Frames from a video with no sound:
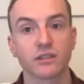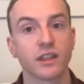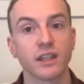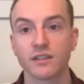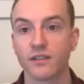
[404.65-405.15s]

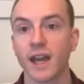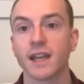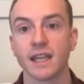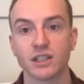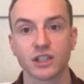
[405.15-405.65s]
Things of that
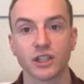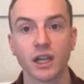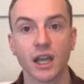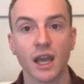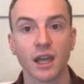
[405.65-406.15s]
nature
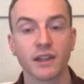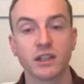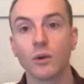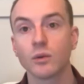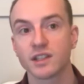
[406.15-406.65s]
that
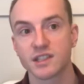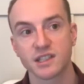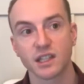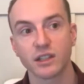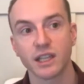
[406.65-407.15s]
don't necessarily